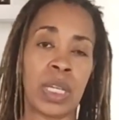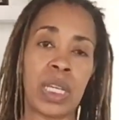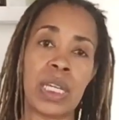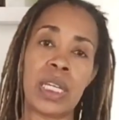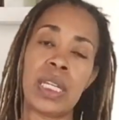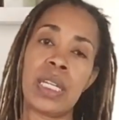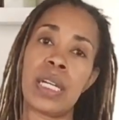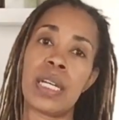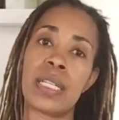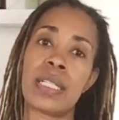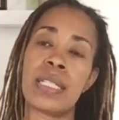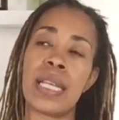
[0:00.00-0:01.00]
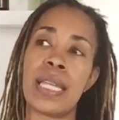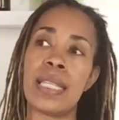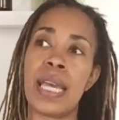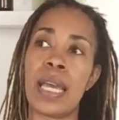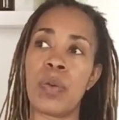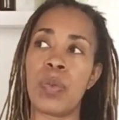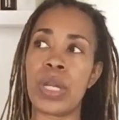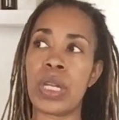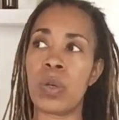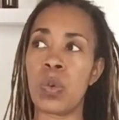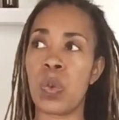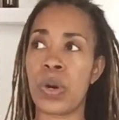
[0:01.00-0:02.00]
He said that
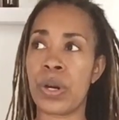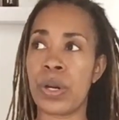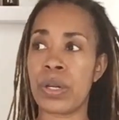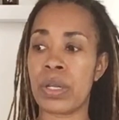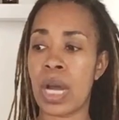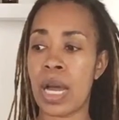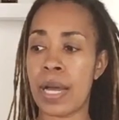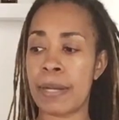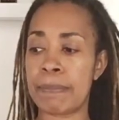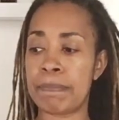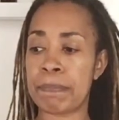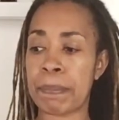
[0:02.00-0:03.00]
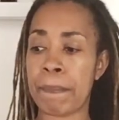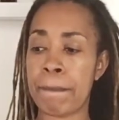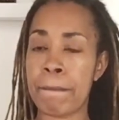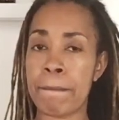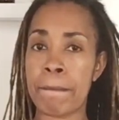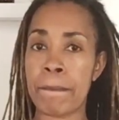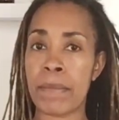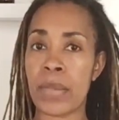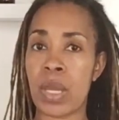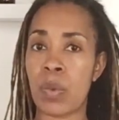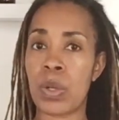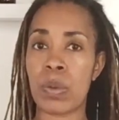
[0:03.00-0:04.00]
we were
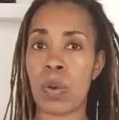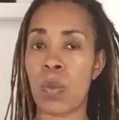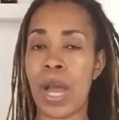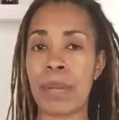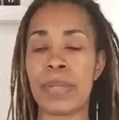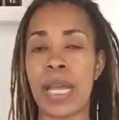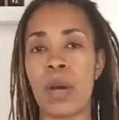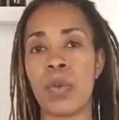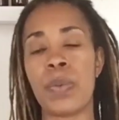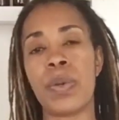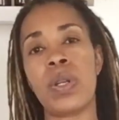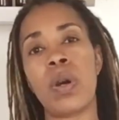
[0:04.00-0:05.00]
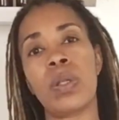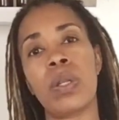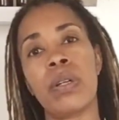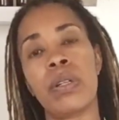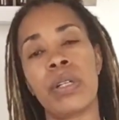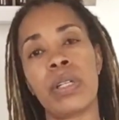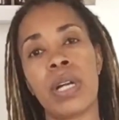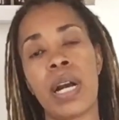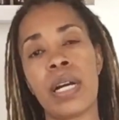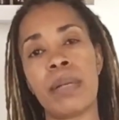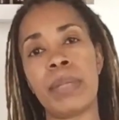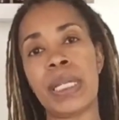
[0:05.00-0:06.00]
wiped out. We were no longer
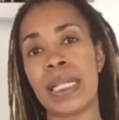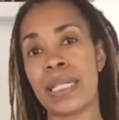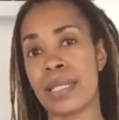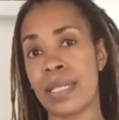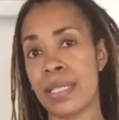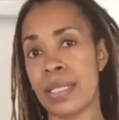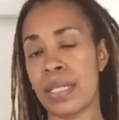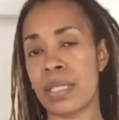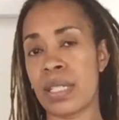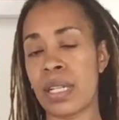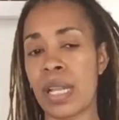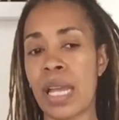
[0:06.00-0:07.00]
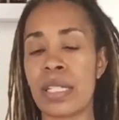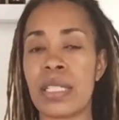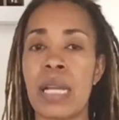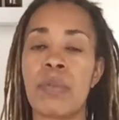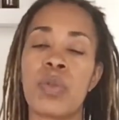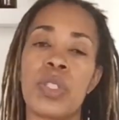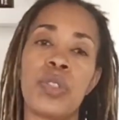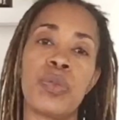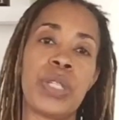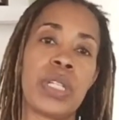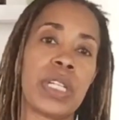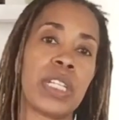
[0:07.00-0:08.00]
in existence. And a lot of times when you
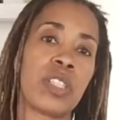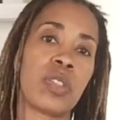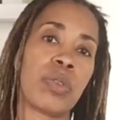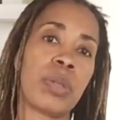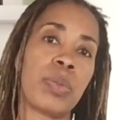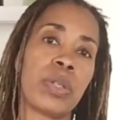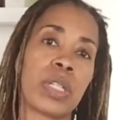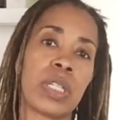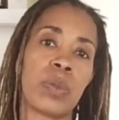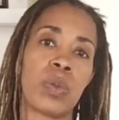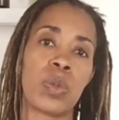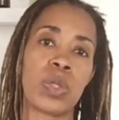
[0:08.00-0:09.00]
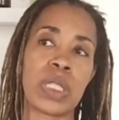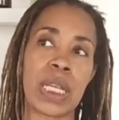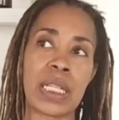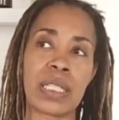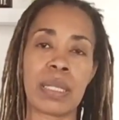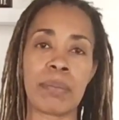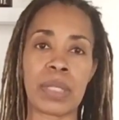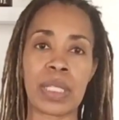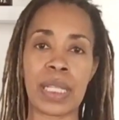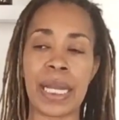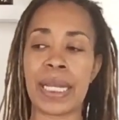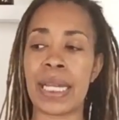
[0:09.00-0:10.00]
read a history book, it will say something
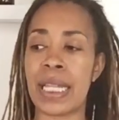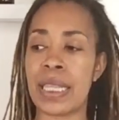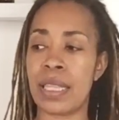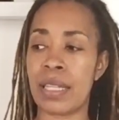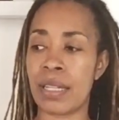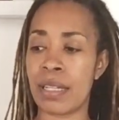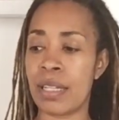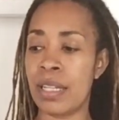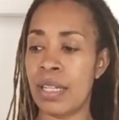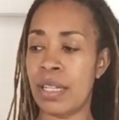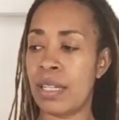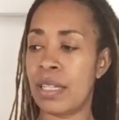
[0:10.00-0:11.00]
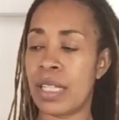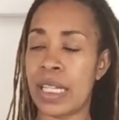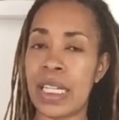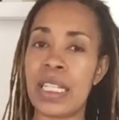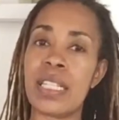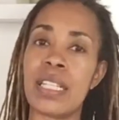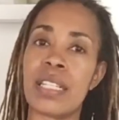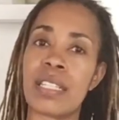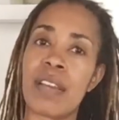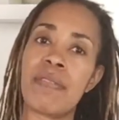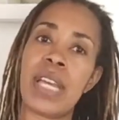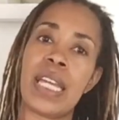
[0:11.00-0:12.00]
like, and the Indians
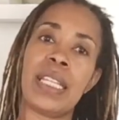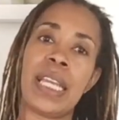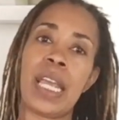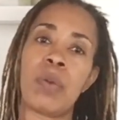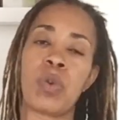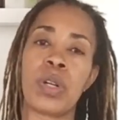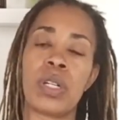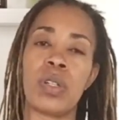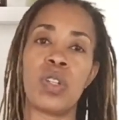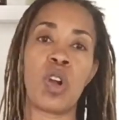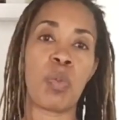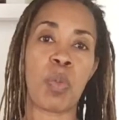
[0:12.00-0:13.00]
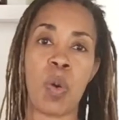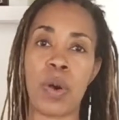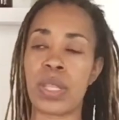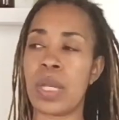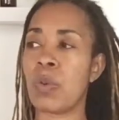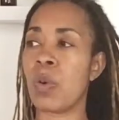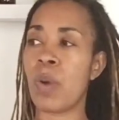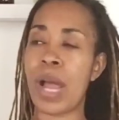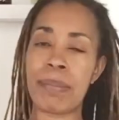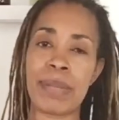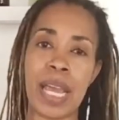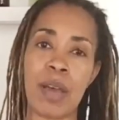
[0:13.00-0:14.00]
of that land were no more. They were
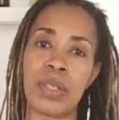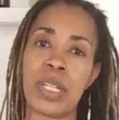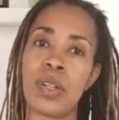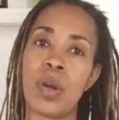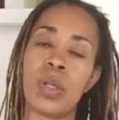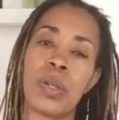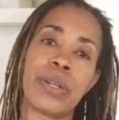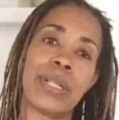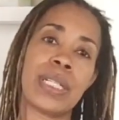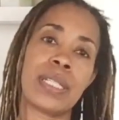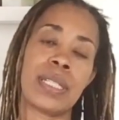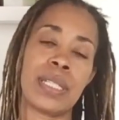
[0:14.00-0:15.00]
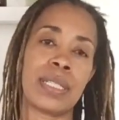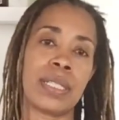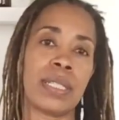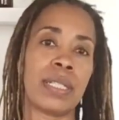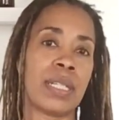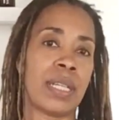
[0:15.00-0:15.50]
wiped out. They no longer existed.